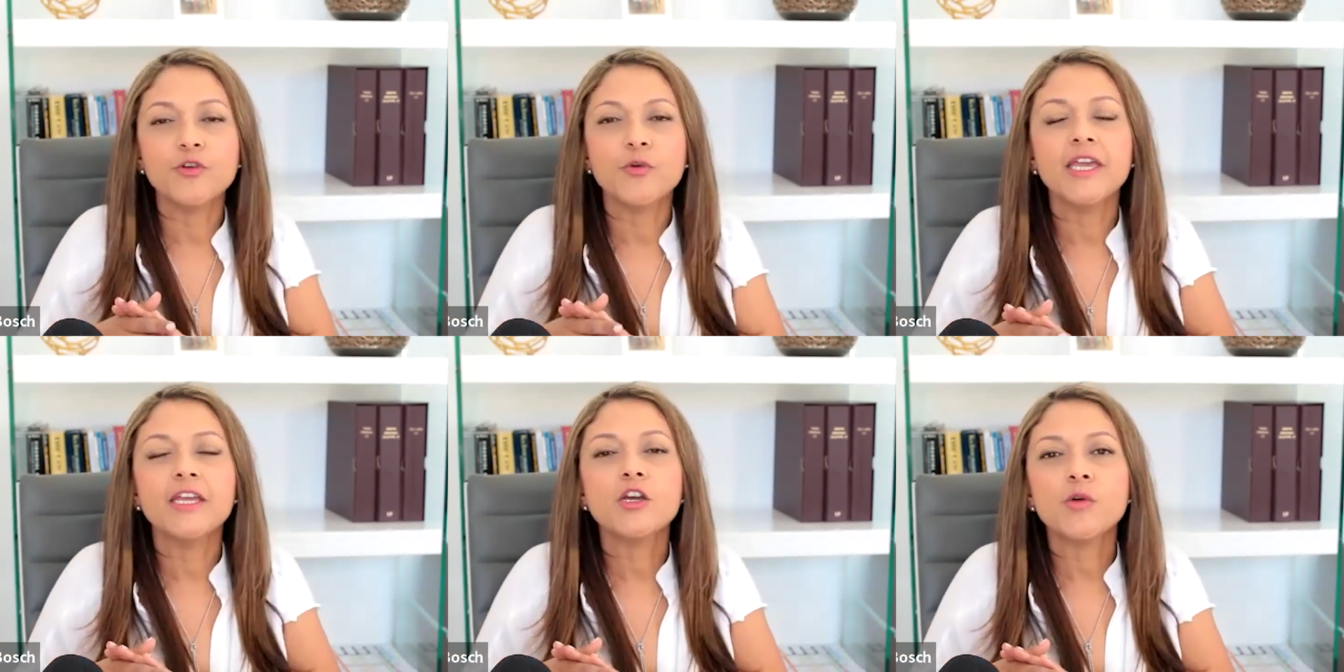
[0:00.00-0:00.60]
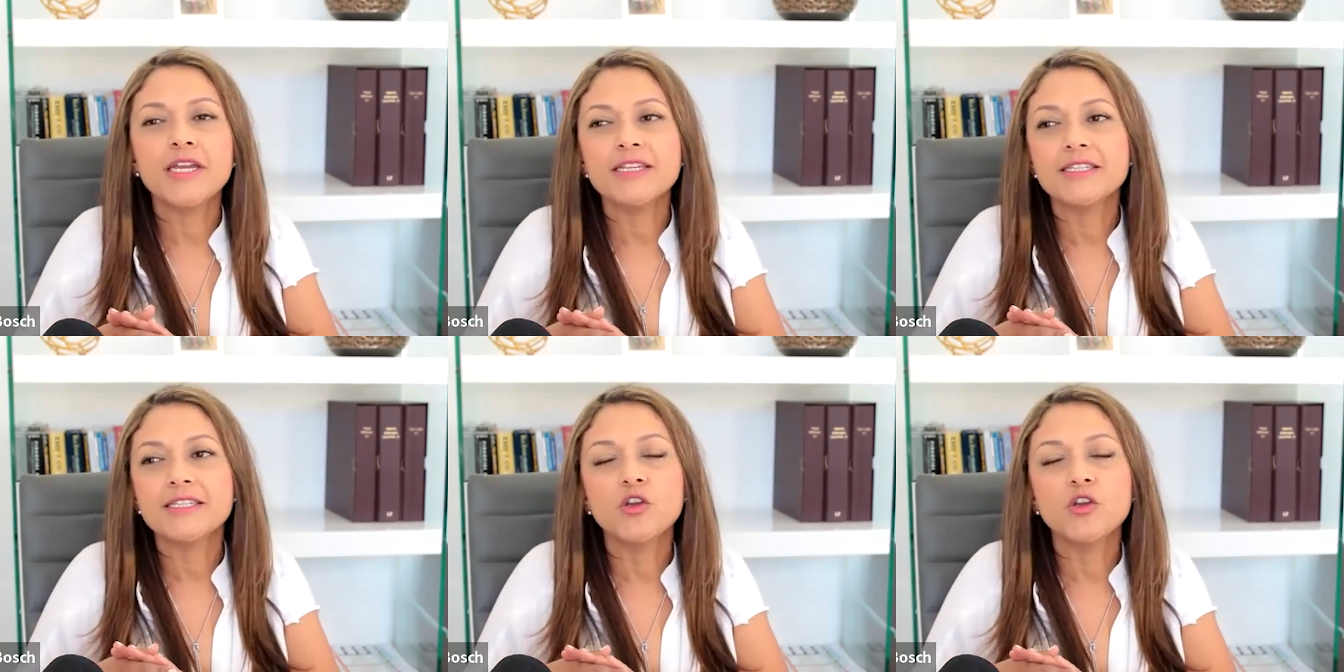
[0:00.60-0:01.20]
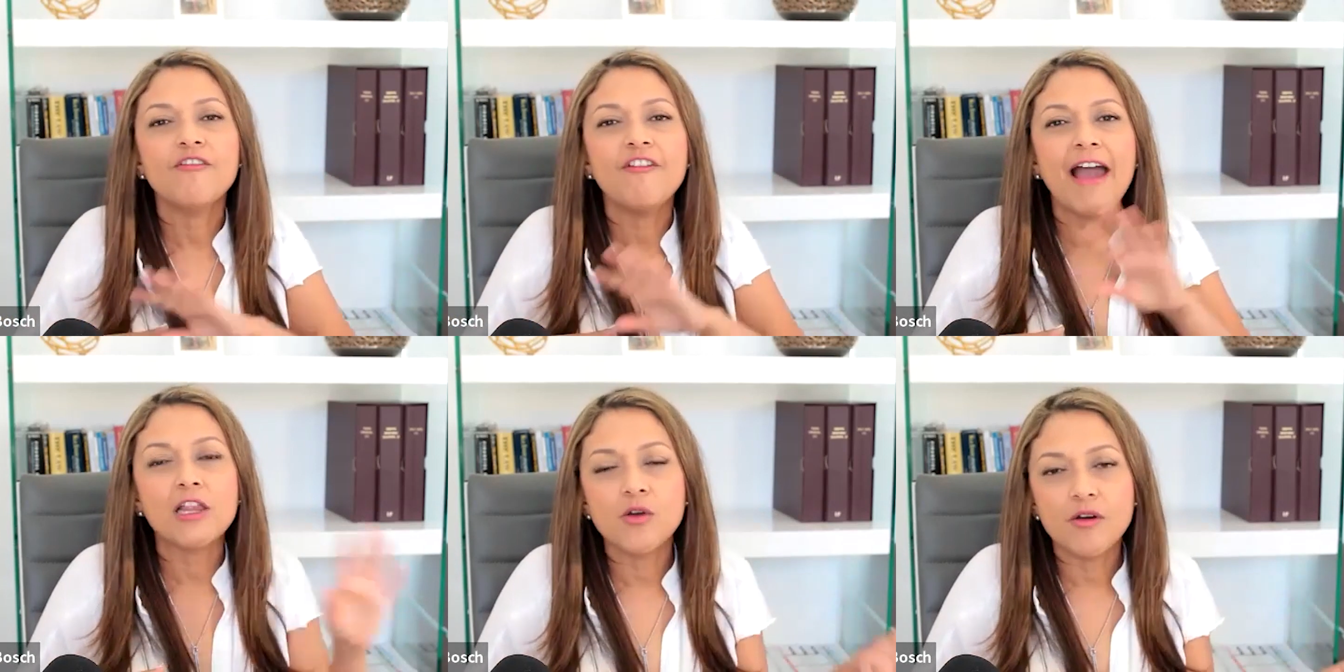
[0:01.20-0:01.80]
to increase, the
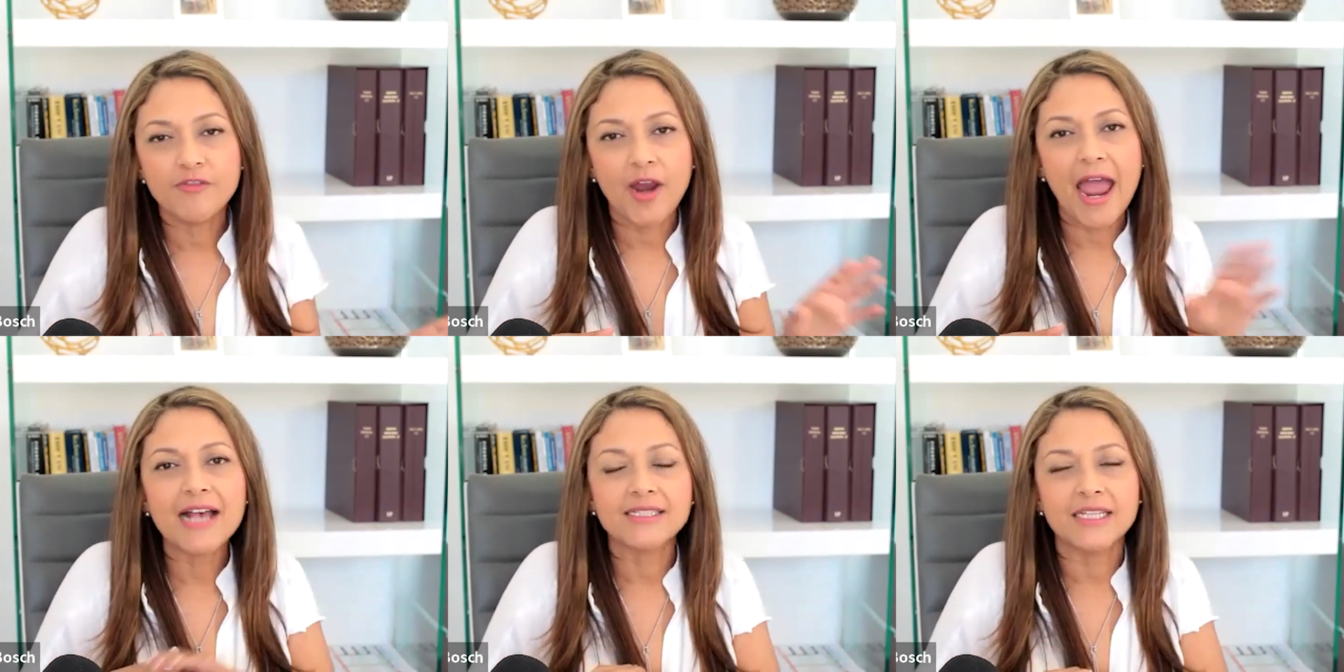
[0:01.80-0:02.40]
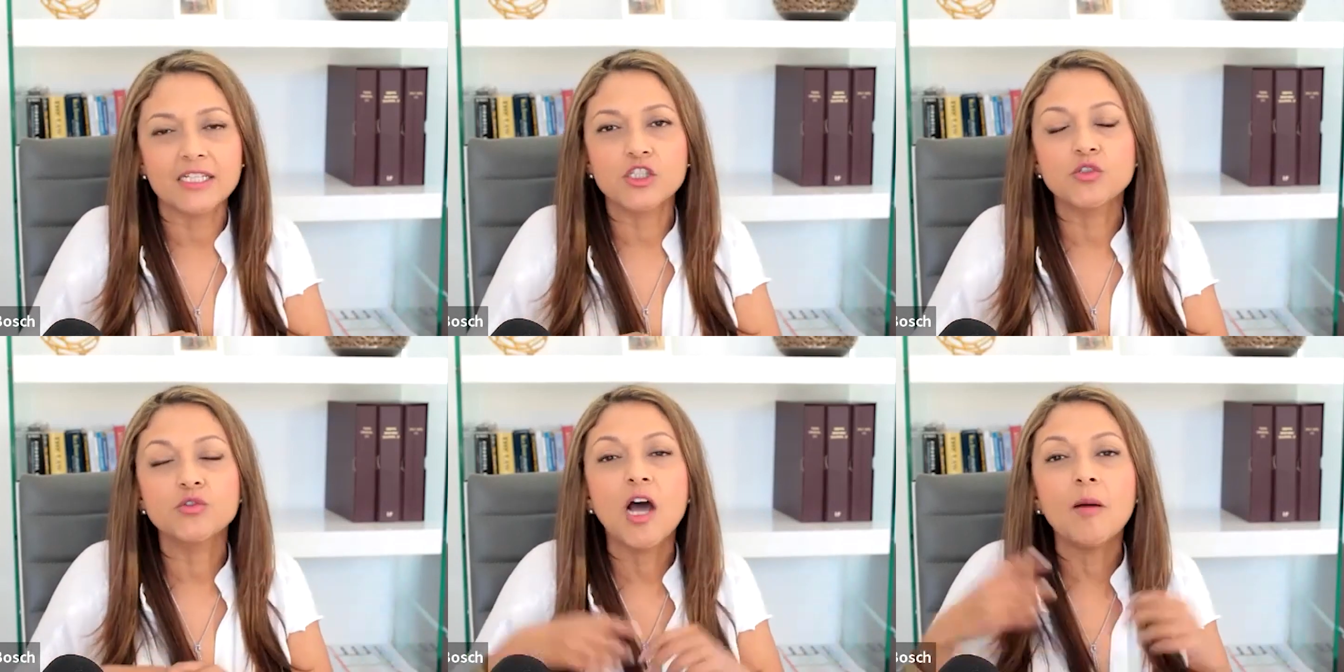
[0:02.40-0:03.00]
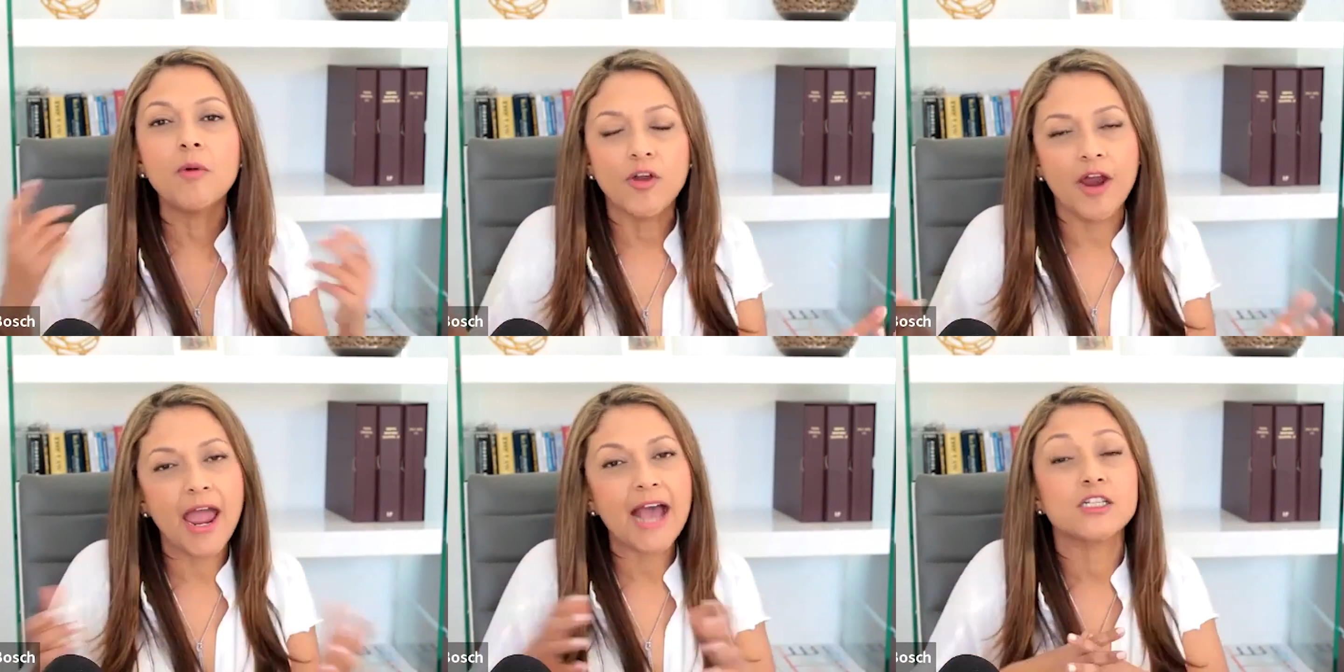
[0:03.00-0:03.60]
value of their assets, to double
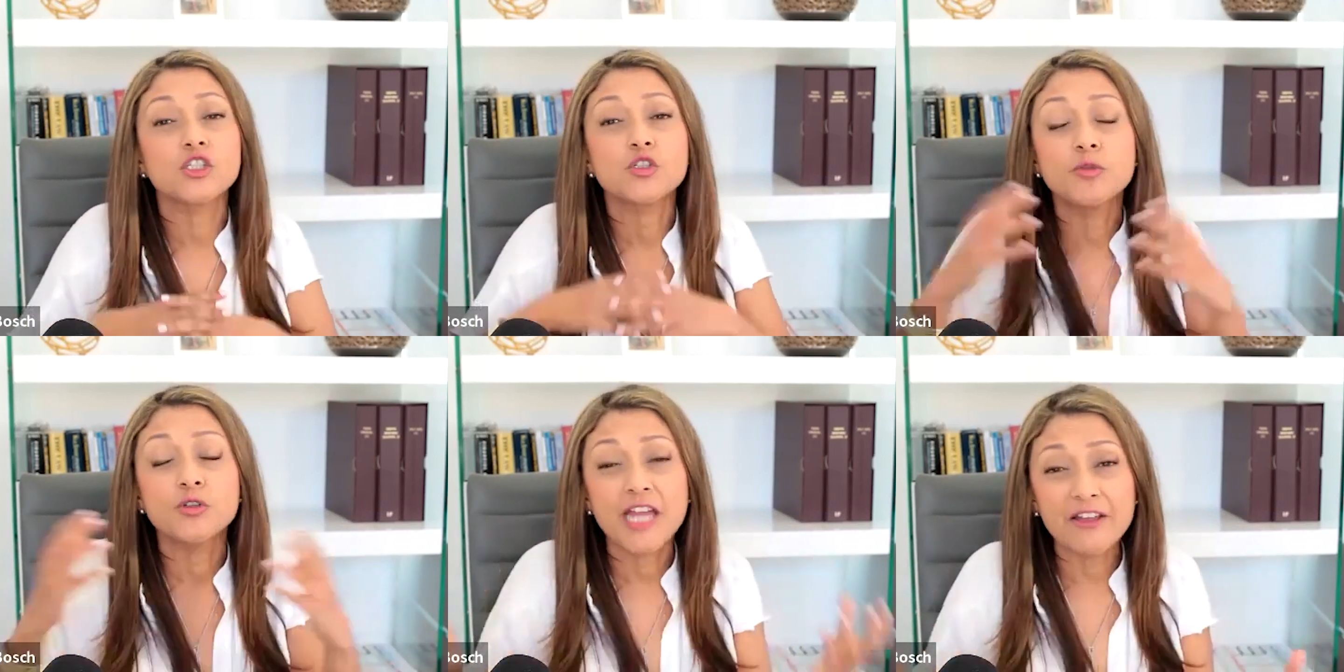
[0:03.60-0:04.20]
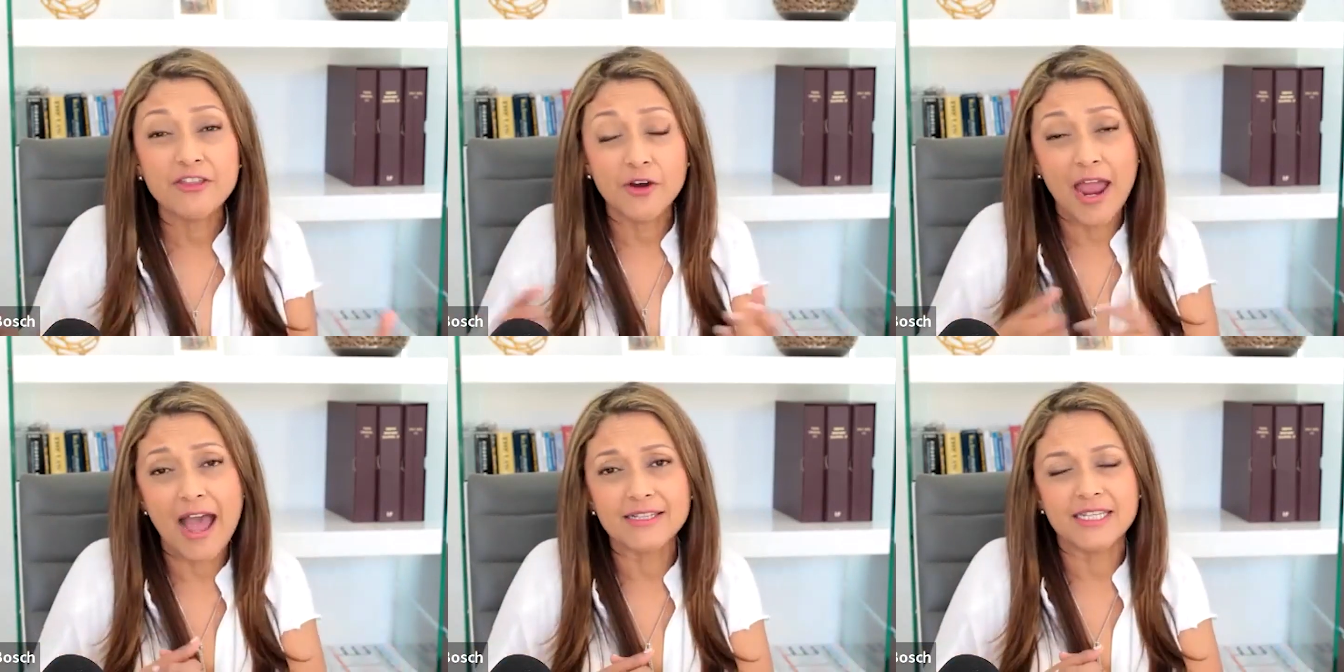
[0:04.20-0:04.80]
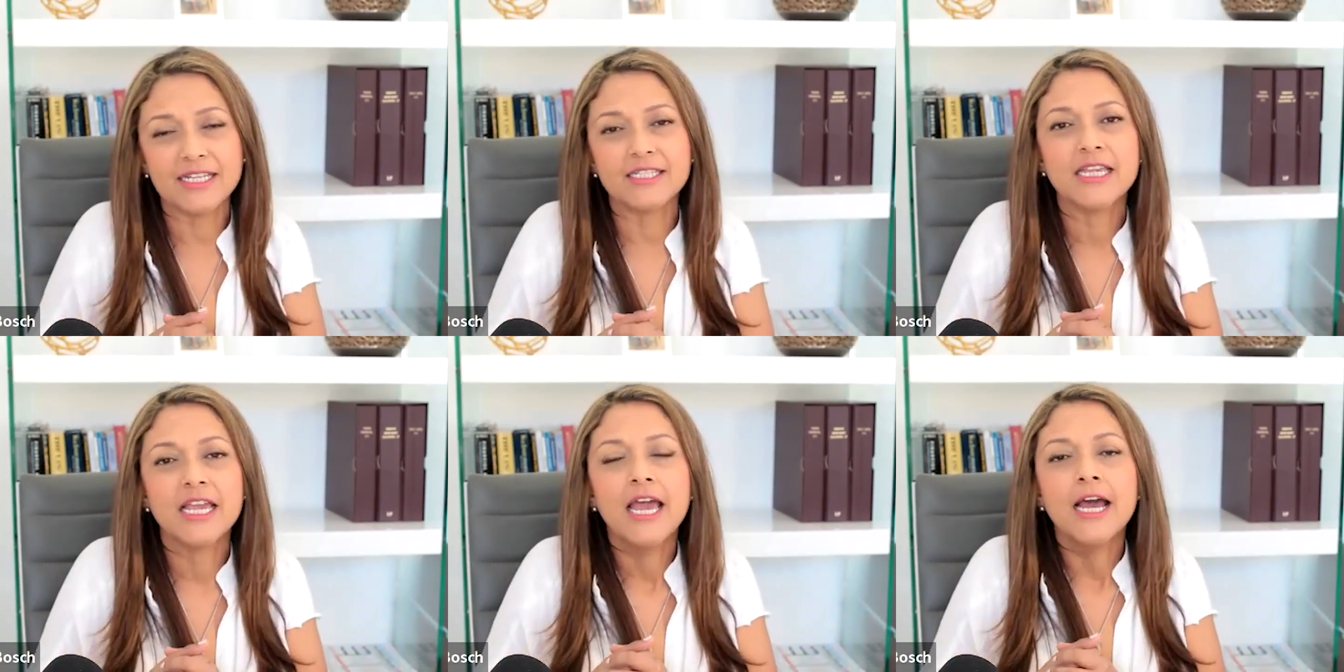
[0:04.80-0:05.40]
their assets, to protect their
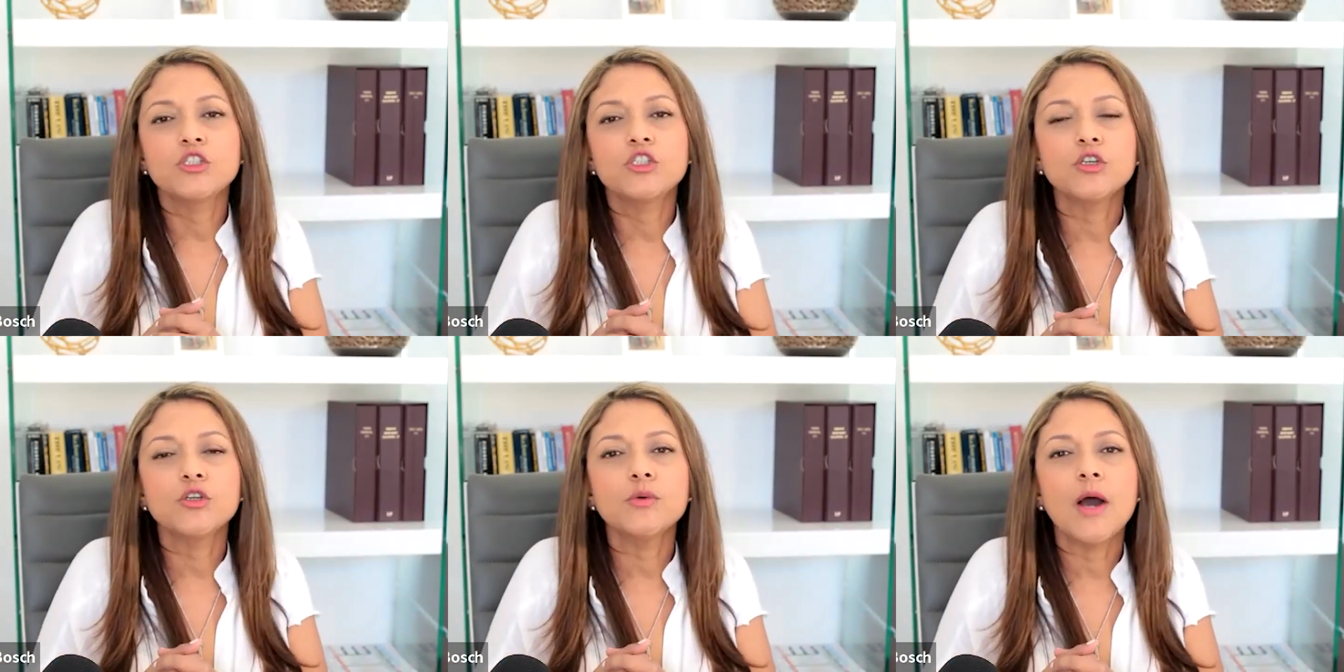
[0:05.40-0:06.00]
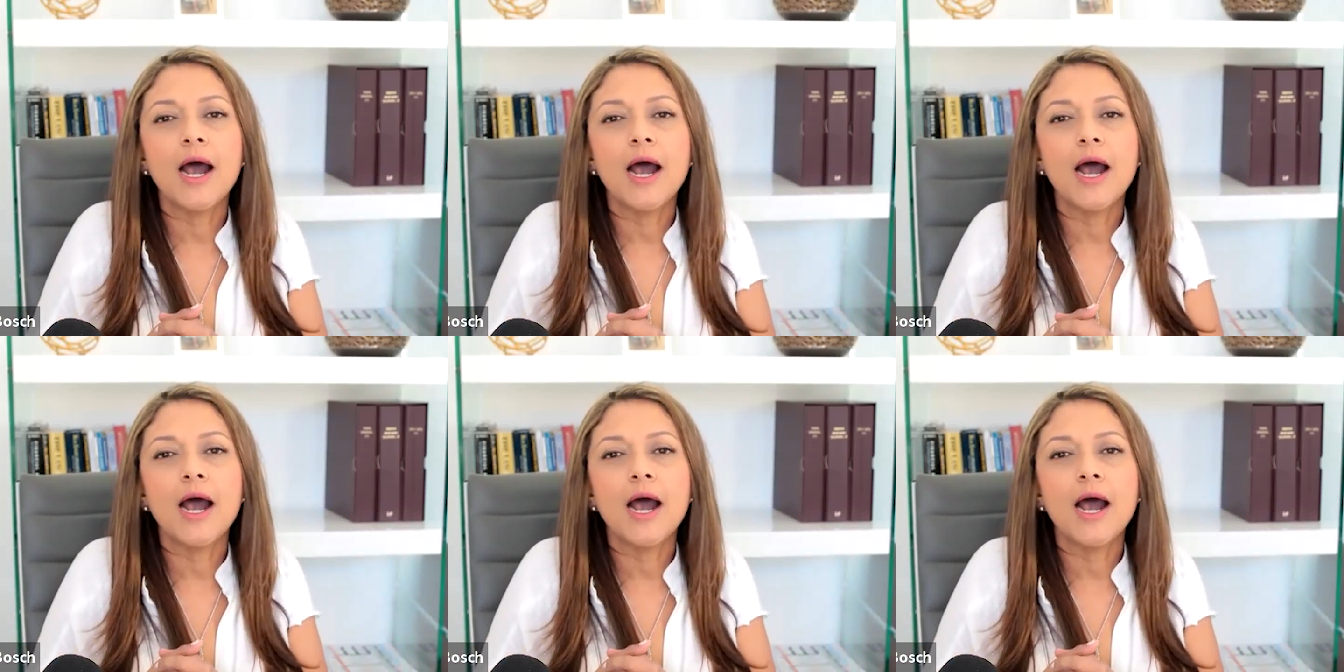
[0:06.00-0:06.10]
assets, to